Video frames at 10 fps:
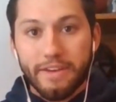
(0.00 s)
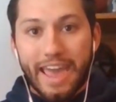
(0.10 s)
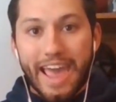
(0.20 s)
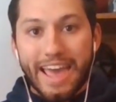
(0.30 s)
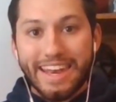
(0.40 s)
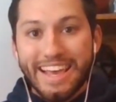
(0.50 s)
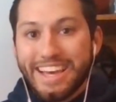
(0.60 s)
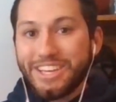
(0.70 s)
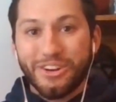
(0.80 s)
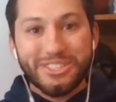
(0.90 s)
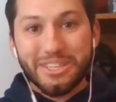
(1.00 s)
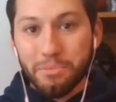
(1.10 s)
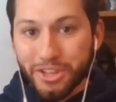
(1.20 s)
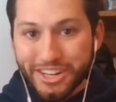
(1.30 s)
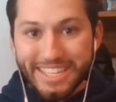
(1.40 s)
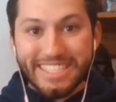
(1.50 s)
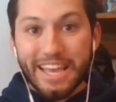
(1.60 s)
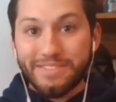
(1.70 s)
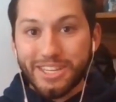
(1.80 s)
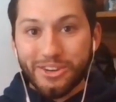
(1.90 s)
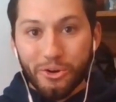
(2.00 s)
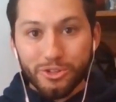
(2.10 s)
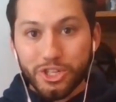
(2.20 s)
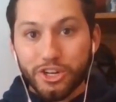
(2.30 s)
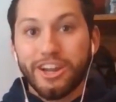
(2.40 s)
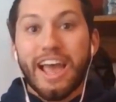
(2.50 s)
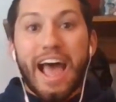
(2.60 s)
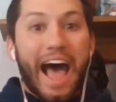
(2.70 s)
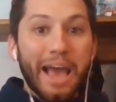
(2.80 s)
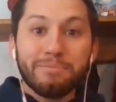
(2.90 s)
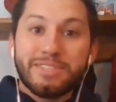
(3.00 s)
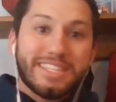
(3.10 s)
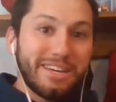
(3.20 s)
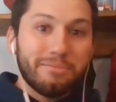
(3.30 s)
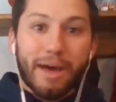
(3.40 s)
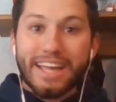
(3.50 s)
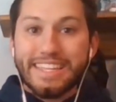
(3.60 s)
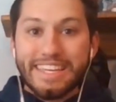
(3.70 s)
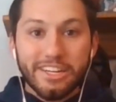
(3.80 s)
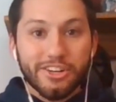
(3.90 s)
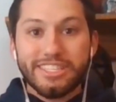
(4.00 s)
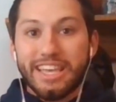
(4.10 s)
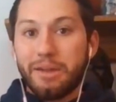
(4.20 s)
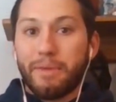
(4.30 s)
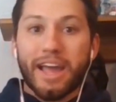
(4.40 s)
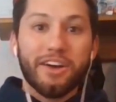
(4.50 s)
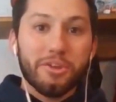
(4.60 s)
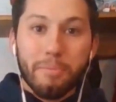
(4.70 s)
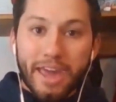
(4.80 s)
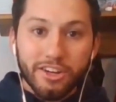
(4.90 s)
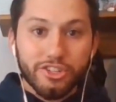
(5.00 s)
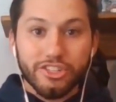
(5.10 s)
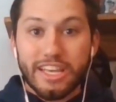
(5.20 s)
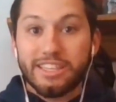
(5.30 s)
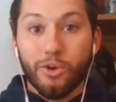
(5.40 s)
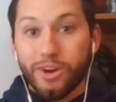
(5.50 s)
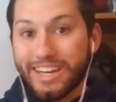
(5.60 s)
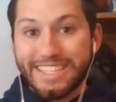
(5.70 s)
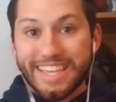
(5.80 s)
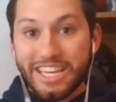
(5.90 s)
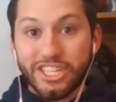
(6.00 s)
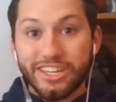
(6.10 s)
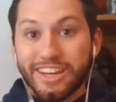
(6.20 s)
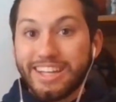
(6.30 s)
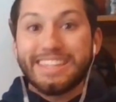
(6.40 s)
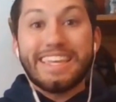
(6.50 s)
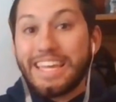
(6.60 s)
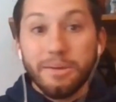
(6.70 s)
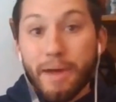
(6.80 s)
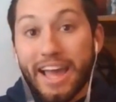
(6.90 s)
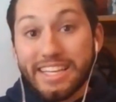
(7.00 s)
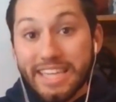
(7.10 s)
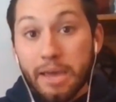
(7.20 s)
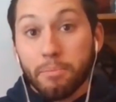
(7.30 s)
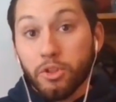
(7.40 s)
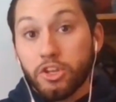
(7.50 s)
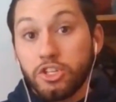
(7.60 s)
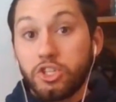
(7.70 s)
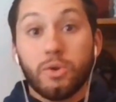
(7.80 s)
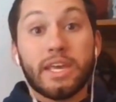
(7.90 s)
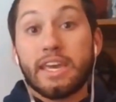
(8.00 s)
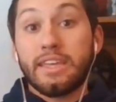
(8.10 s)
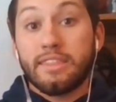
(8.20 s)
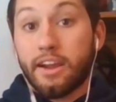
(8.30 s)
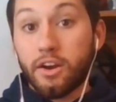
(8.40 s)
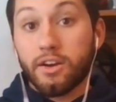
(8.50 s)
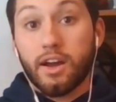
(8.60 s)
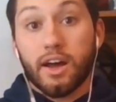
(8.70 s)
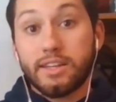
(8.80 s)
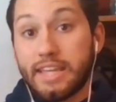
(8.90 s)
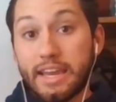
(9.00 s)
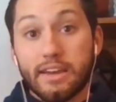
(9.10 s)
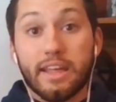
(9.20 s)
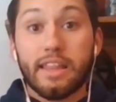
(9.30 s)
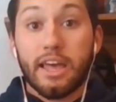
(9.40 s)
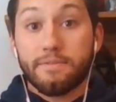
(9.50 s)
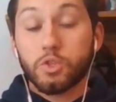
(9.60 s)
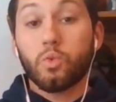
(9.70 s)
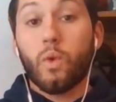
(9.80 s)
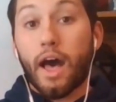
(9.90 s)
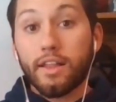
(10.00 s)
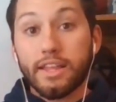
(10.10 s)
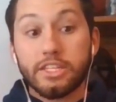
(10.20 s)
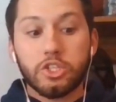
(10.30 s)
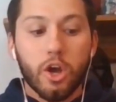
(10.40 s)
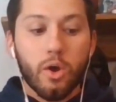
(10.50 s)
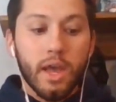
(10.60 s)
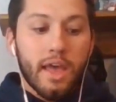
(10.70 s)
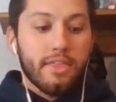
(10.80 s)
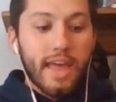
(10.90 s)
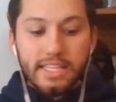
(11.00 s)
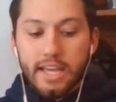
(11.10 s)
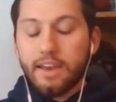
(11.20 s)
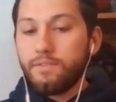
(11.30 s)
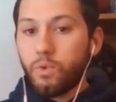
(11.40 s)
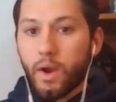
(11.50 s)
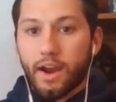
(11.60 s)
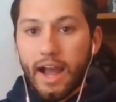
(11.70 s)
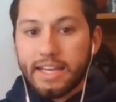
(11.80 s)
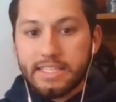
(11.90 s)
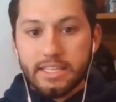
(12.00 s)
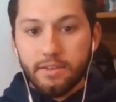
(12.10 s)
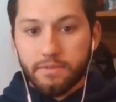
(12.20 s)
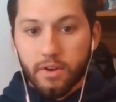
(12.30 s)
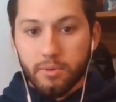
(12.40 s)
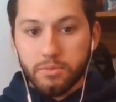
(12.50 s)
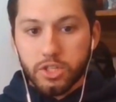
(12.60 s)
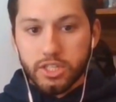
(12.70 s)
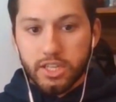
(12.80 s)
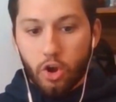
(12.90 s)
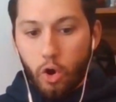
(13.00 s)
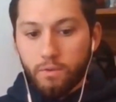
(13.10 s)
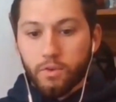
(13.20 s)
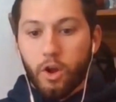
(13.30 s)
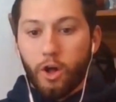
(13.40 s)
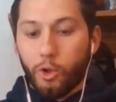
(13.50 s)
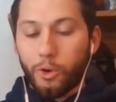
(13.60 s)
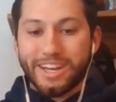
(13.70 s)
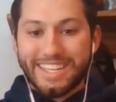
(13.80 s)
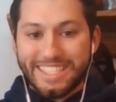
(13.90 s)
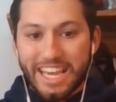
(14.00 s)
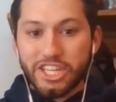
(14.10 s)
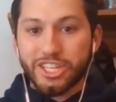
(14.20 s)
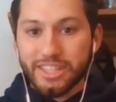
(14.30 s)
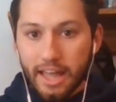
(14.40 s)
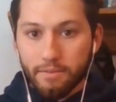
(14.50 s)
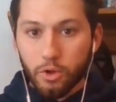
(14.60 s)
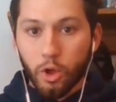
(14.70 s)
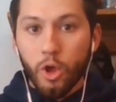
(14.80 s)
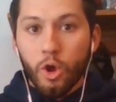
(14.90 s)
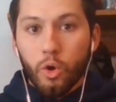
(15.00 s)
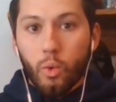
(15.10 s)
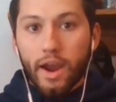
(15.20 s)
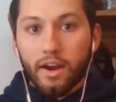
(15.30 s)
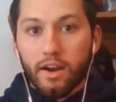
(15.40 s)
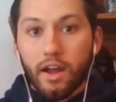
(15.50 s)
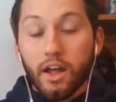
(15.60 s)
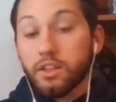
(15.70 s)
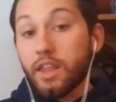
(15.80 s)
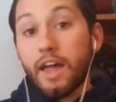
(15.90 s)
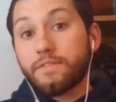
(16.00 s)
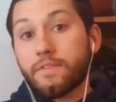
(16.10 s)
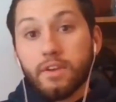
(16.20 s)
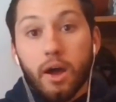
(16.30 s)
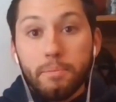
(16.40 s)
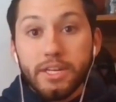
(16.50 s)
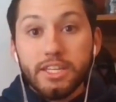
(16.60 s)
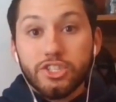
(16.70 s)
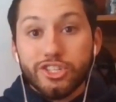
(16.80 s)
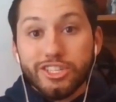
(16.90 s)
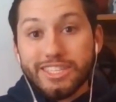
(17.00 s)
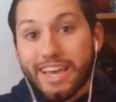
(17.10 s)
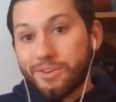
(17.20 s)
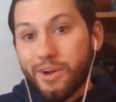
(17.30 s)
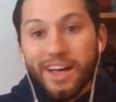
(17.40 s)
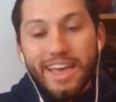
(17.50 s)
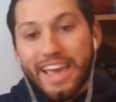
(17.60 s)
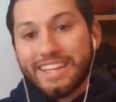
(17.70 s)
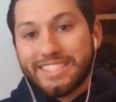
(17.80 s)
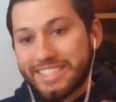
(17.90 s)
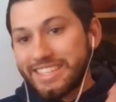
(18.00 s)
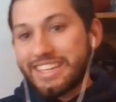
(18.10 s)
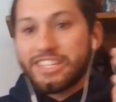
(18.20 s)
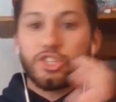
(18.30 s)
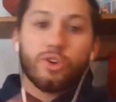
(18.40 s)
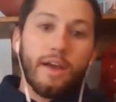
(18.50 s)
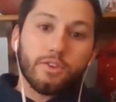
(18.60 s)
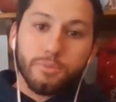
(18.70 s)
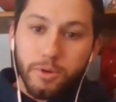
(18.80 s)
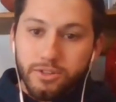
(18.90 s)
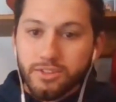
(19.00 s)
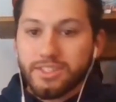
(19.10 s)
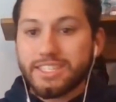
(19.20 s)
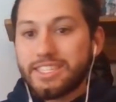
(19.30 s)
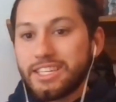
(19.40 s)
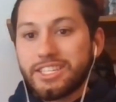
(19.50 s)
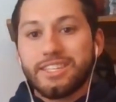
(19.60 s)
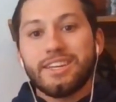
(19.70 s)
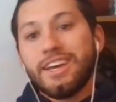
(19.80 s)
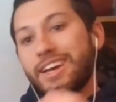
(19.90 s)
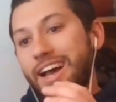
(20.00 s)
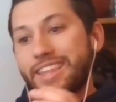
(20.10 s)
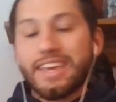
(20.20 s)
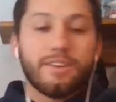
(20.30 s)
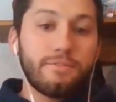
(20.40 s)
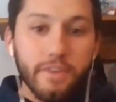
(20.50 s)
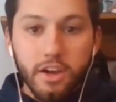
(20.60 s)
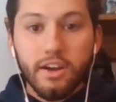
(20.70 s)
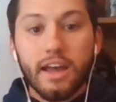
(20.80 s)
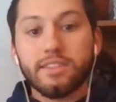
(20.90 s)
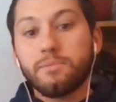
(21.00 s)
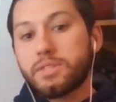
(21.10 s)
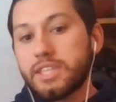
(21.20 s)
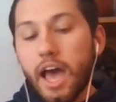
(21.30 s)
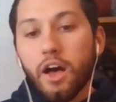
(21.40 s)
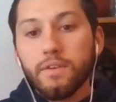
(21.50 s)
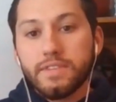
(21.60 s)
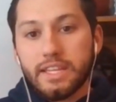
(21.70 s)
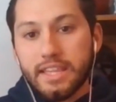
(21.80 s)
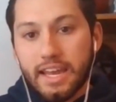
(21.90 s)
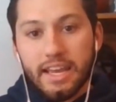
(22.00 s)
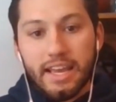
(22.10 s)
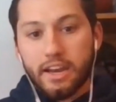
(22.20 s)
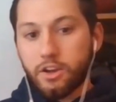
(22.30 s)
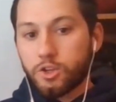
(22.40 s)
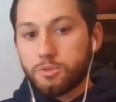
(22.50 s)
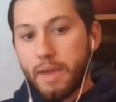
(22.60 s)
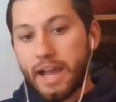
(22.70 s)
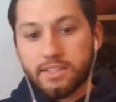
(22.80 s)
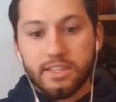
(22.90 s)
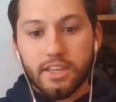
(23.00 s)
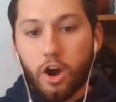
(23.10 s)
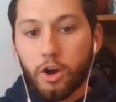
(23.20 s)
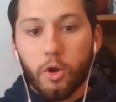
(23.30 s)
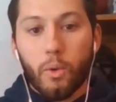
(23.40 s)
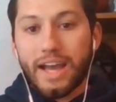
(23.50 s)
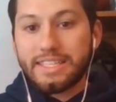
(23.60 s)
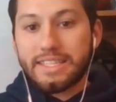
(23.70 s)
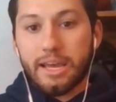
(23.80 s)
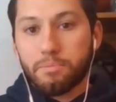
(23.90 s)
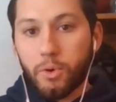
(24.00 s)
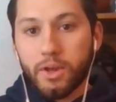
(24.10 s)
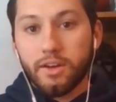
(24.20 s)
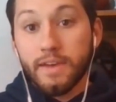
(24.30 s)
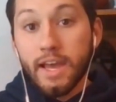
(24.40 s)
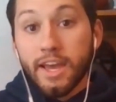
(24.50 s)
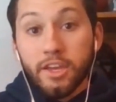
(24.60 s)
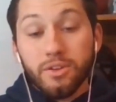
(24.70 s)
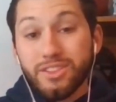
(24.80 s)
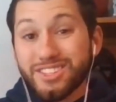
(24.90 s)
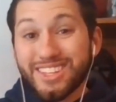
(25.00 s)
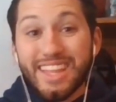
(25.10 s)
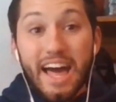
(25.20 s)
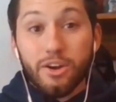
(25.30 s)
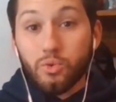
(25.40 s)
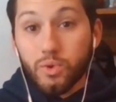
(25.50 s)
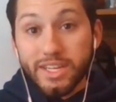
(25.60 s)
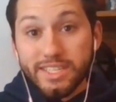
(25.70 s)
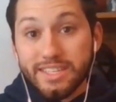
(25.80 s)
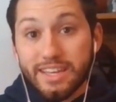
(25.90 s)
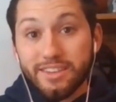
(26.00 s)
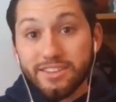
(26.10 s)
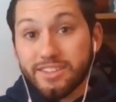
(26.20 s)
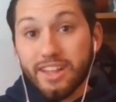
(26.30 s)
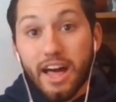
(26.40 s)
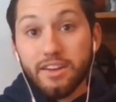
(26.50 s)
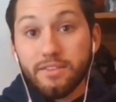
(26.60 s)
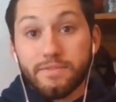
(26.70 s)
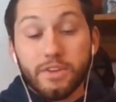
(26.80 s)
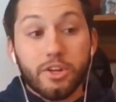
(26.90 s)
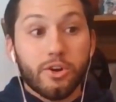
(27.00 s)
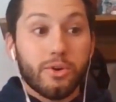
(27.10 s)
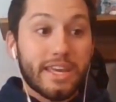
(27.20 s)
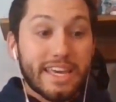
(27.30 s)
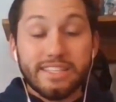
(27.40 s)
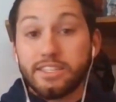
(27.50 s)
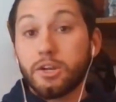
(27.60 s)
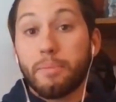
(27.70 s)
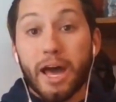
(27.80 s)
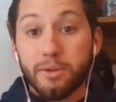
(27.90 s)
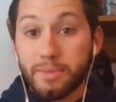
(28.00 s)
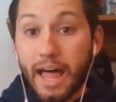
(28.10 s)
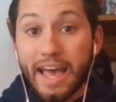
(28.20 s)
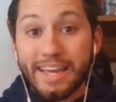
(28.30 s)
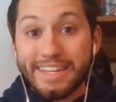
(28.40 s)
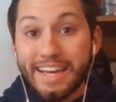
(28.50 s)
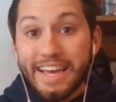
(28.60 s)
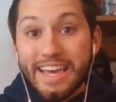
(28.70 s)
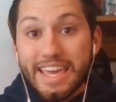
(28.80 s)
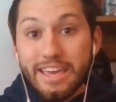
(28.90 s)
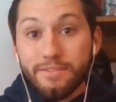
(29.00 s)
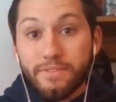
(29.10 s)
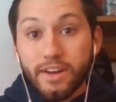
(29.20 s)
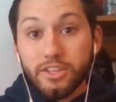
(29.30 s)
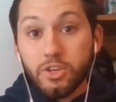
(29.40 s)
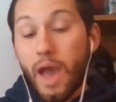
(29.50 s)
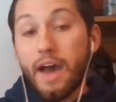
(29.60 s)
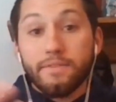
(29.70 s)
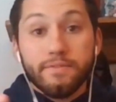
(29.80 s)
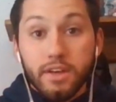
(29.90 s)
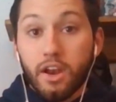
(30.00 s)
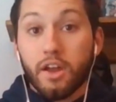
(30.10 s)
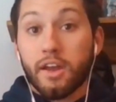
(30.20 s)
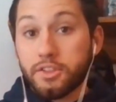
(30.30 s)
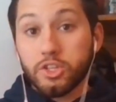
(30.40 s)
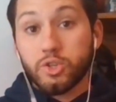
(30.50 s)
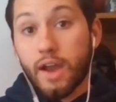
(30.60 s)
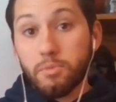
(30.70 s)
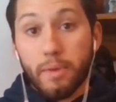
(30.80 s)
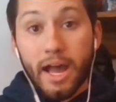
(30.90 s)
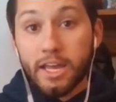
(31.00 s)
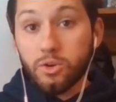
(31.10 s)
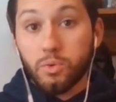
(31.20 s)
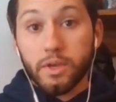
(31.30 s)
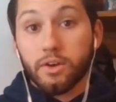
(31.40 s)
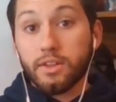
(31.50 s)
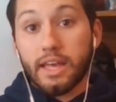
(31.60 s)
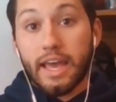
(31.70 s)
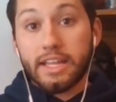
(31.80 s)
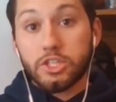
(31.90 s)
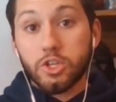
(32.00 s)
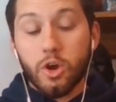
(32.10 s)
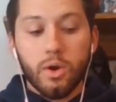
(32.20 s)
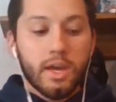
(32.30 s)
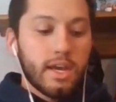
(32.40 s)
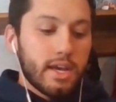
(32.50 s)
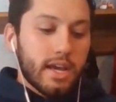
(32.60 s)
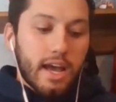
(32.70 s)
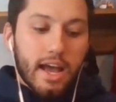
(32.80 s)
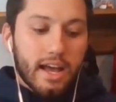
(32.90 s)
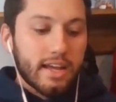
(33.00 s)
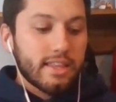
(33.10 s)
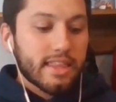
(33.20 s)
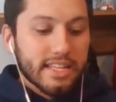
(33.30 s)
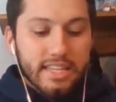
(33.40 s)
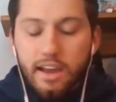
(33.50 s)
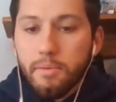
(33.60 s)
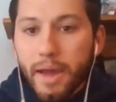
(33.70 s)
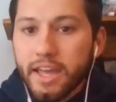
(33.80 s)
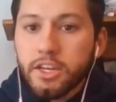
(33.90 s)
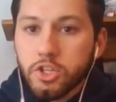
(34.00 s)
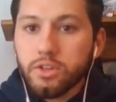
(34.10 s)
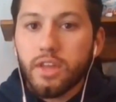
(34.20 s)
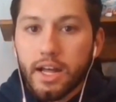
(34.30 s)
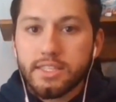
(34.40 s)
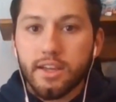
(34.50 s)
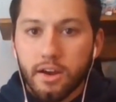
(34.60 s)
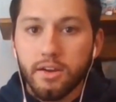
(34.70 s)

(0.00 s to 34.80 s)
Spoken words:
And, similar to safety culture, I'm seeing my leaders and my other managers at the organization leading by example and doing it in their day-to-day life as well. And so that's kind of where I see from just an overall organization level, where a lot of companies just like, well, hey, it's each driver's personal decision. They can figure it out themselves. And then it kind of goes back to the ROI standpoint of, there's a lot of risk and there's a lot of, hit to your bottom line if you have an unhealthy driver behind the wheel. And so that's kind of my initial thoughts there.